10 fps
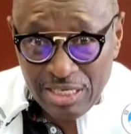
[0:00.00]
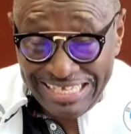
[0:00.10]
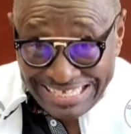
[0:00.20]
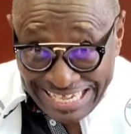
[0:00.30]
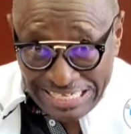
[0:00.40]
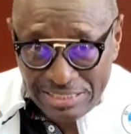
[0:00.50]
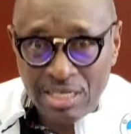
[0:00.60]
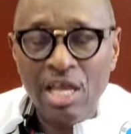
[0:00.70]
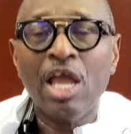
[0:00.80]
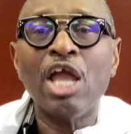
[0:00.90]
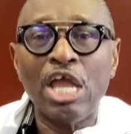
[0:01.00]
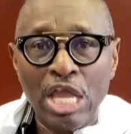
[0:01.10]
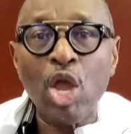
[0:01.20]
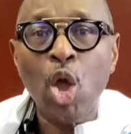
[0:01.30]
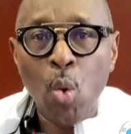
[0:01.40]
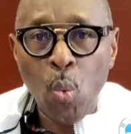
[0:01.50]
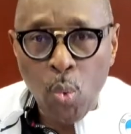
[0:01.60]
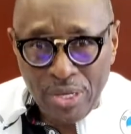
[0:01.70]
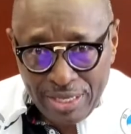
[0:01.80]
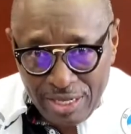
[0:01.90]
Again, a
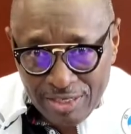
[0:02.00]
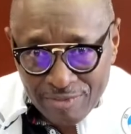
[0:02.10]
worker.